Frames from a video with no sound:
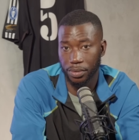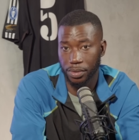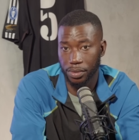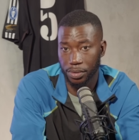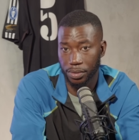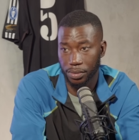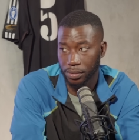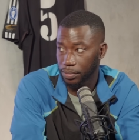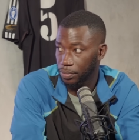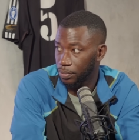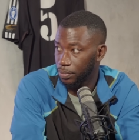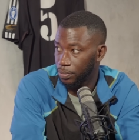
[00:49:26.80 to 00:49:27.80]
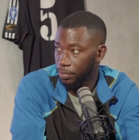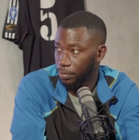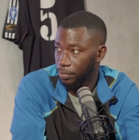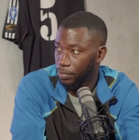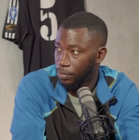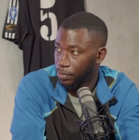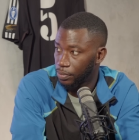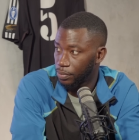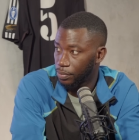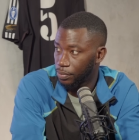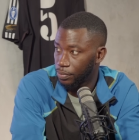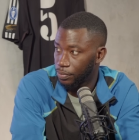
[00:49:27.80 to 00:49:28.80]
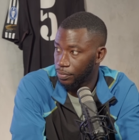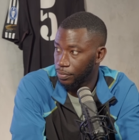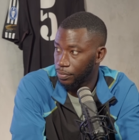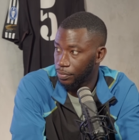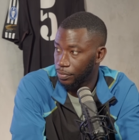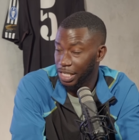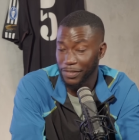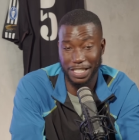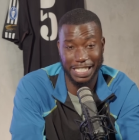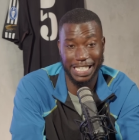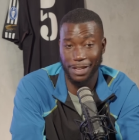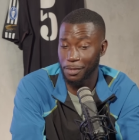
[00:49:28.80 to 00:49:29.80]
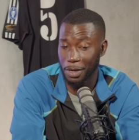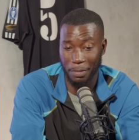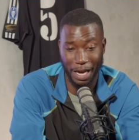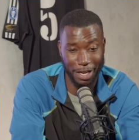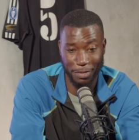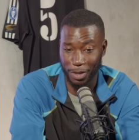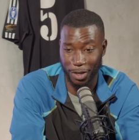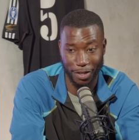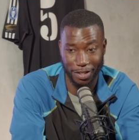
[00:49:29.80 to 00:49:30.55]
Yeah, there's so many. Even Steve so McManaman.